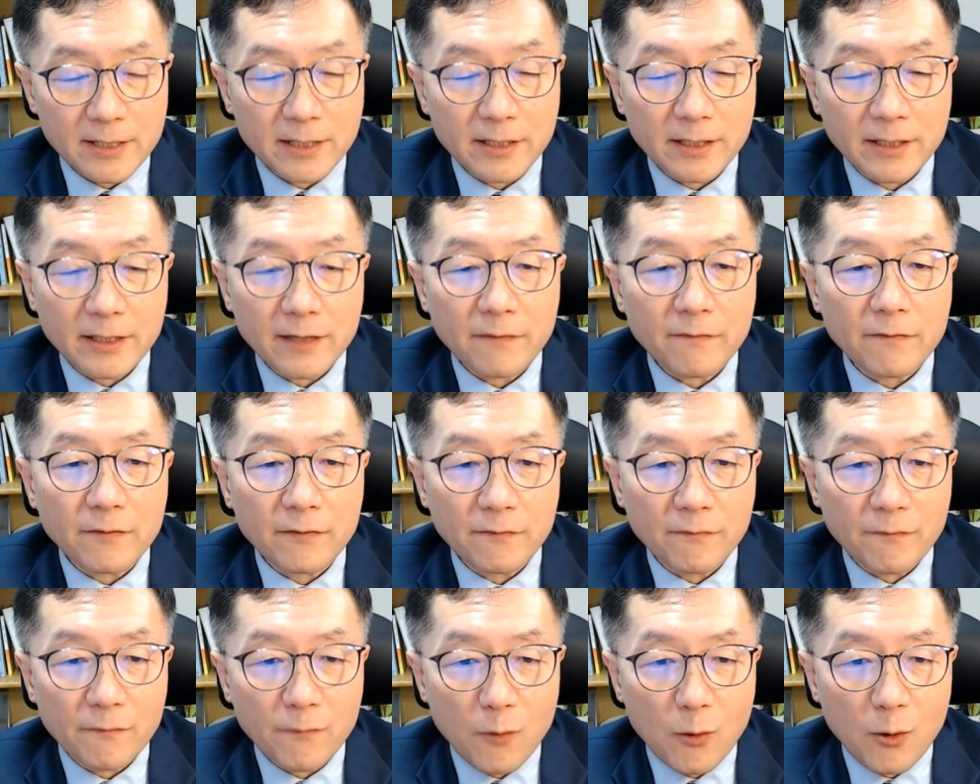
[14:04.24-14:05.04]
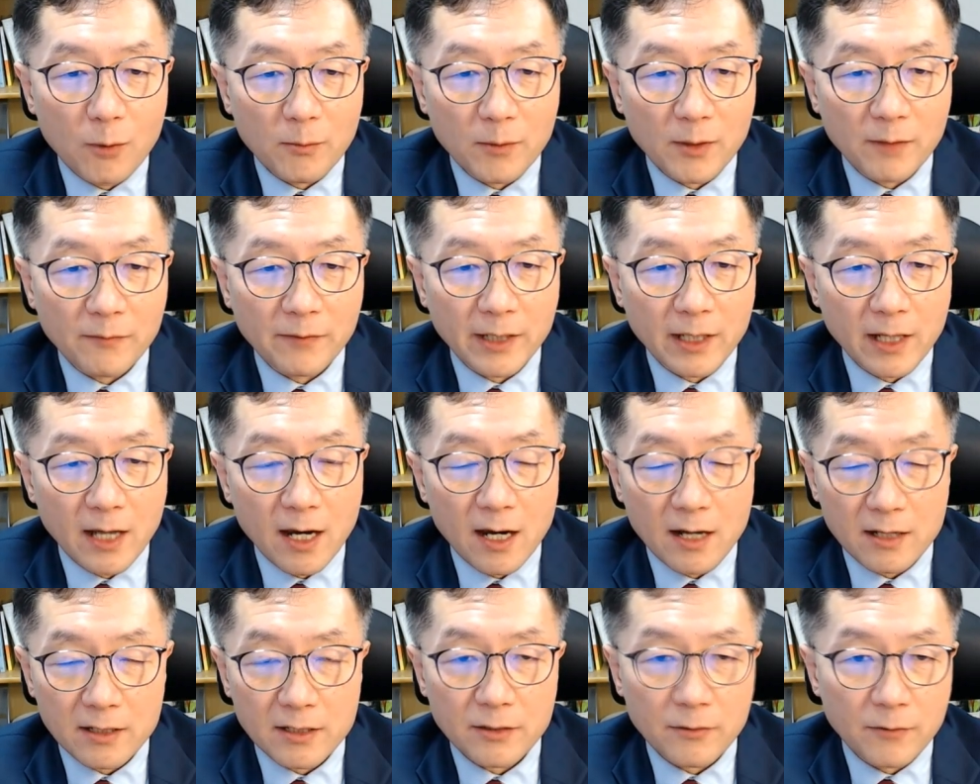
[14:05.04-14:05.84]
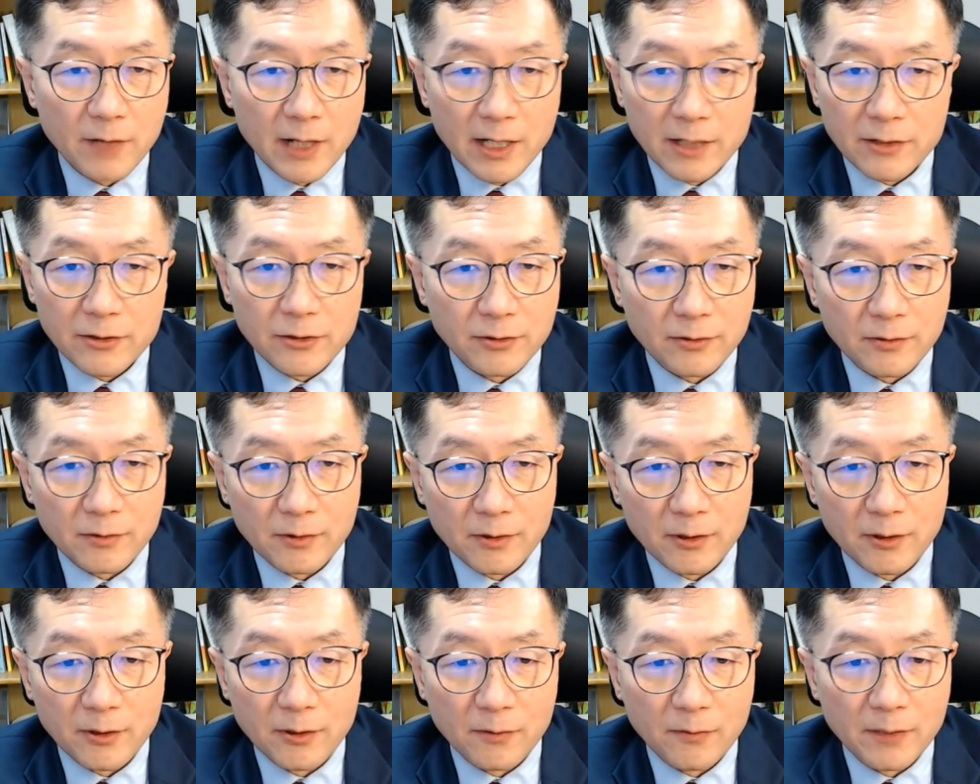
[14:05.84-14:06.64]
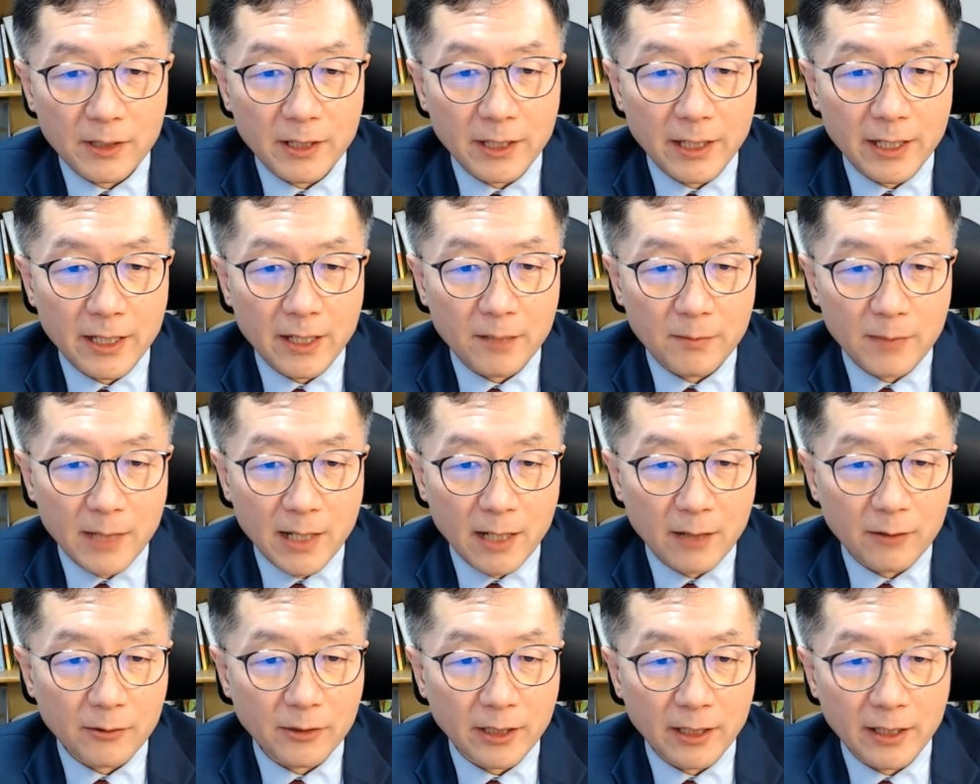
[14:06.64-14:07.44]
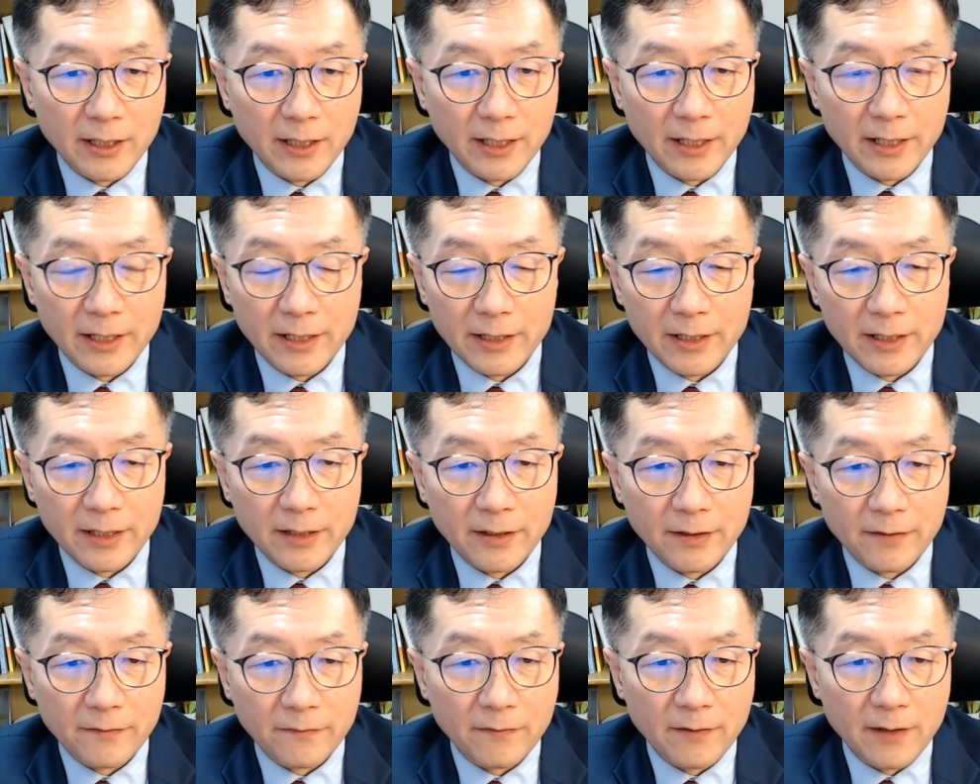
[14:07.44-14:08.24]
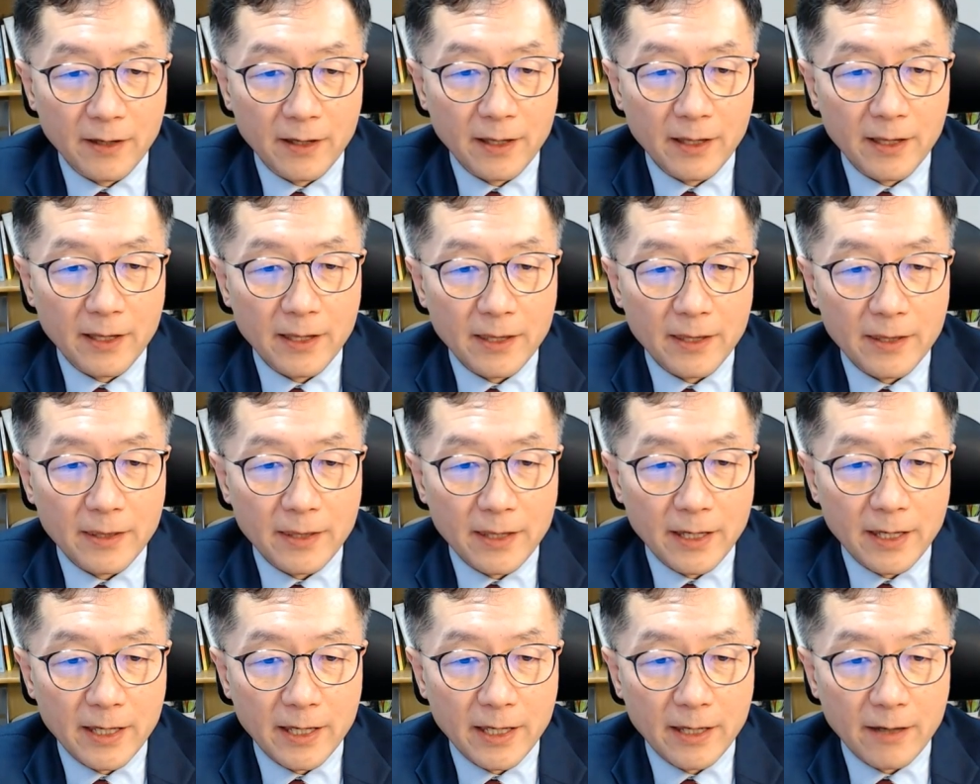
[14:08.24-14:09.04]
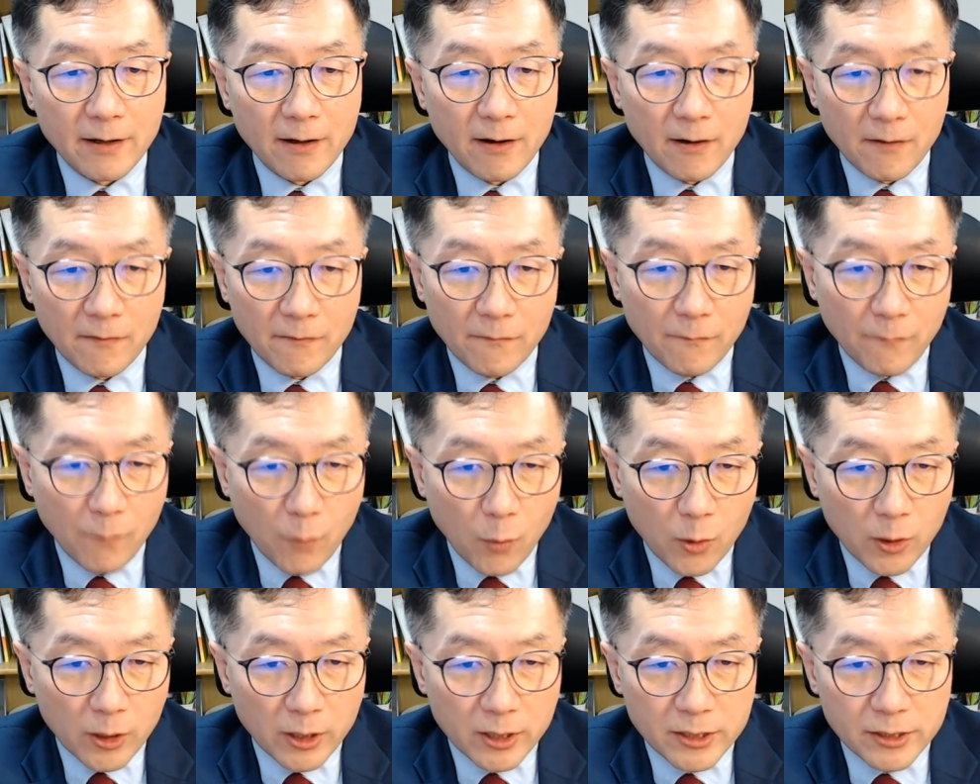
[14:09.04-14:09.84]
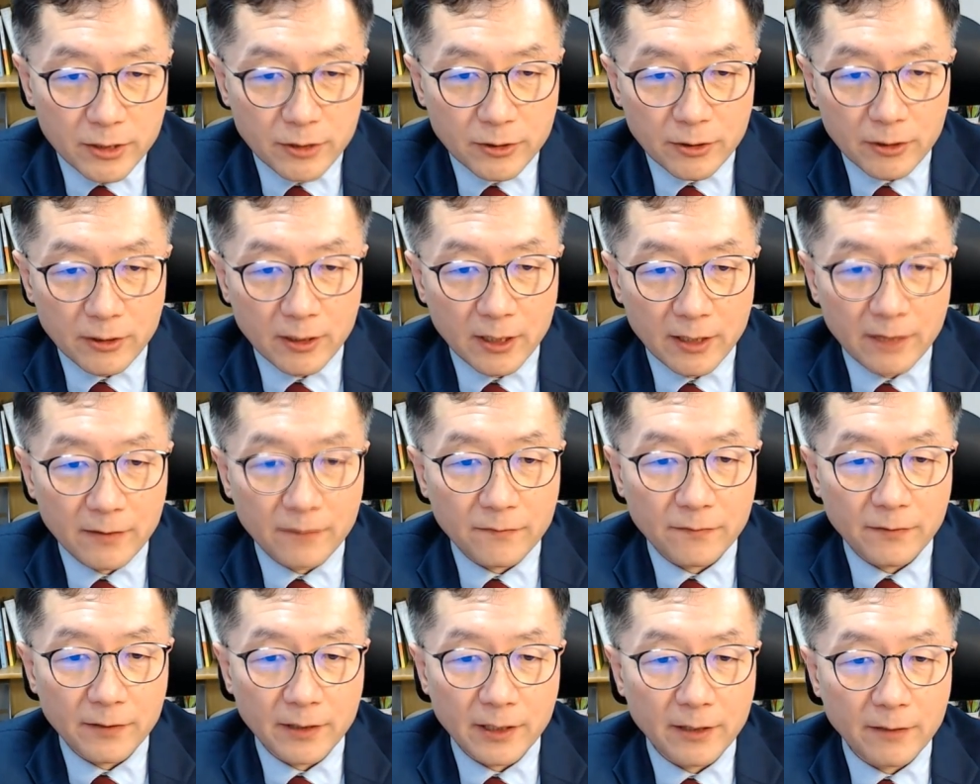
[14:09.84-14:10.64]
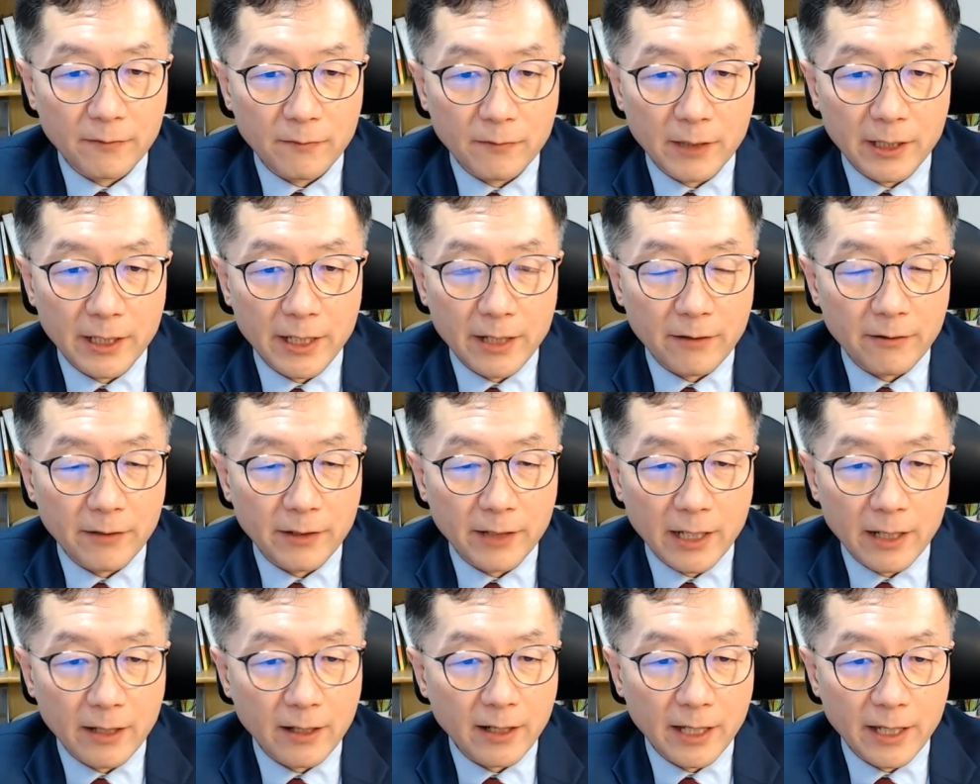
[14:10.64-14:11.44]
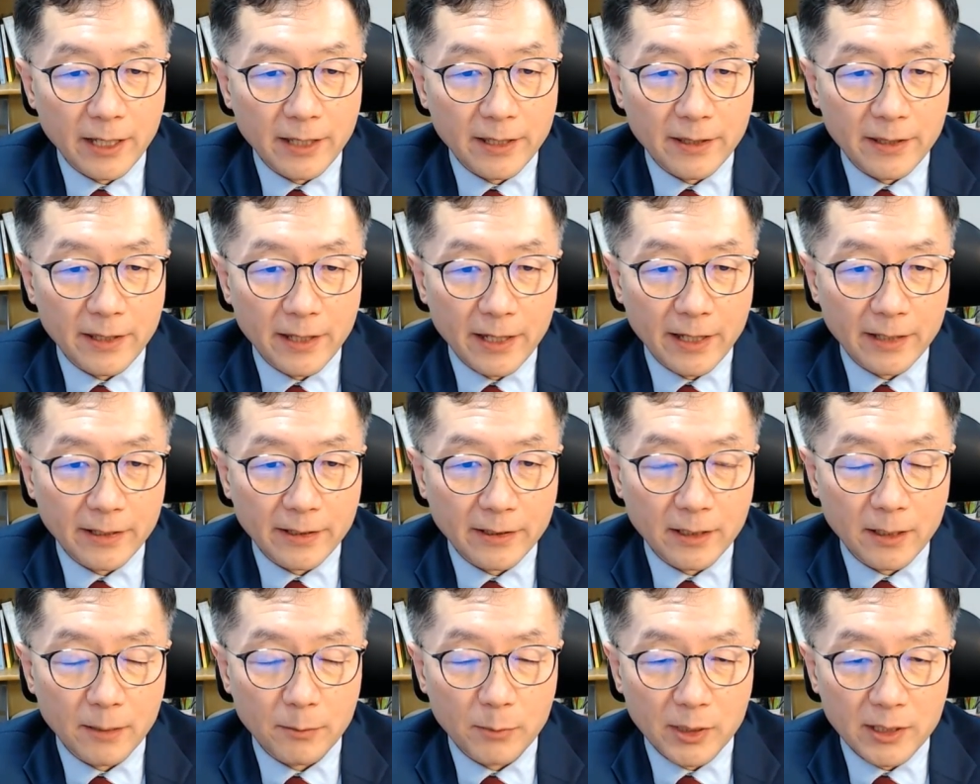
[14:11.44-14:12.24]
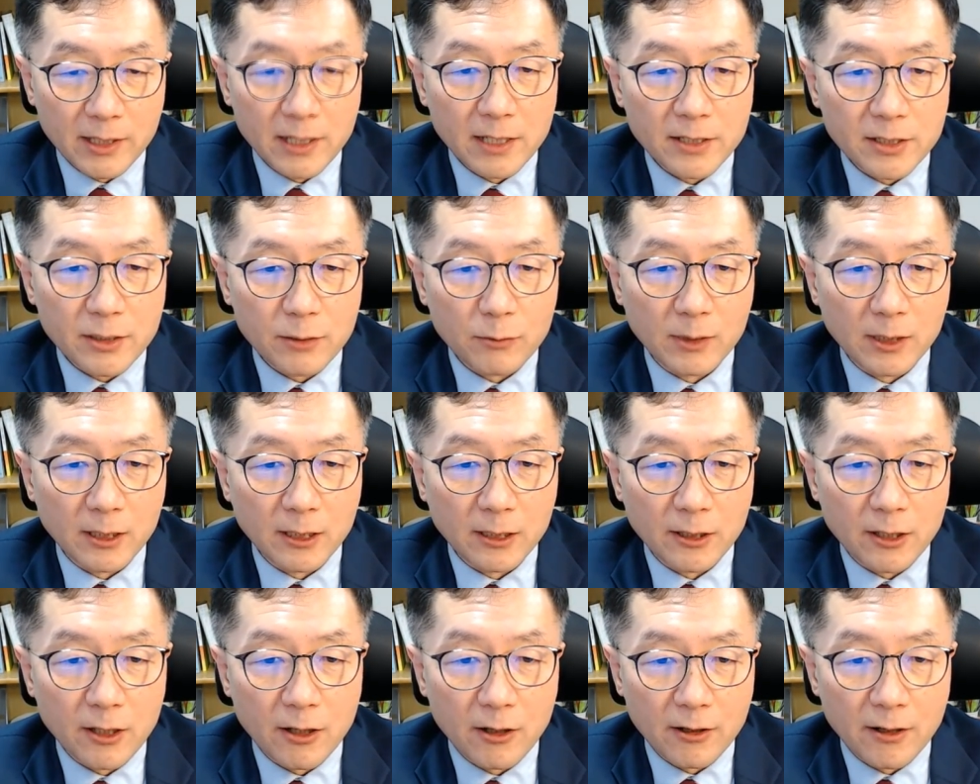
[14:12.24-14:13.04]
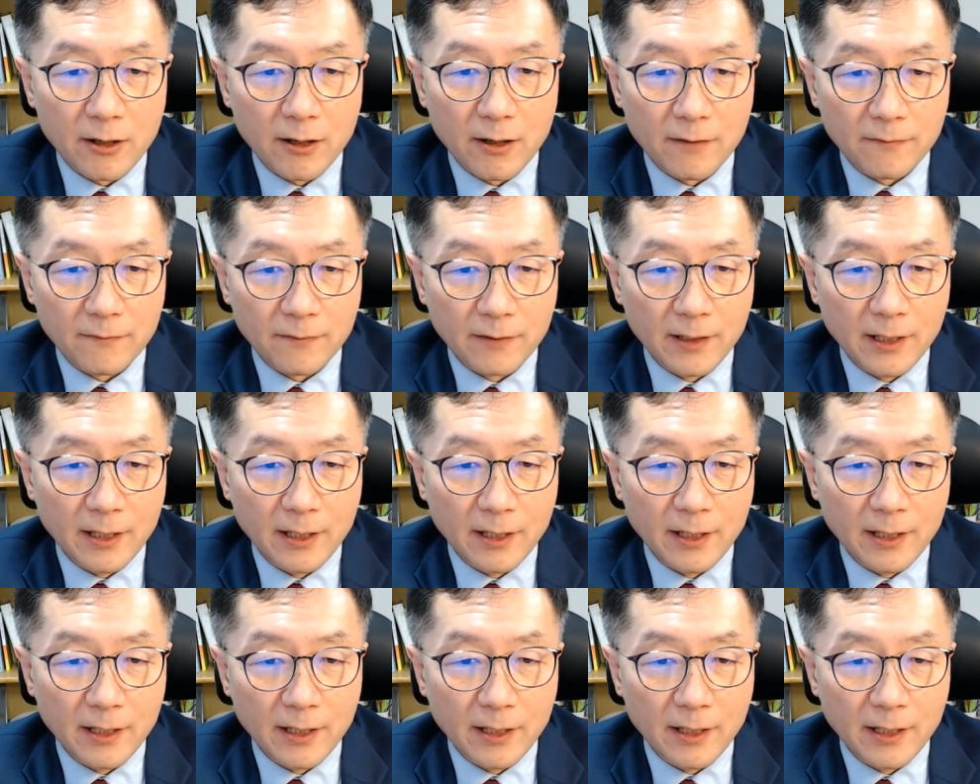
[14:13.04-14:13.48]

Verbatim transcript: a different form of incarceration uh, when they come out, and if they are forced to live in one area, and that potentially will cut off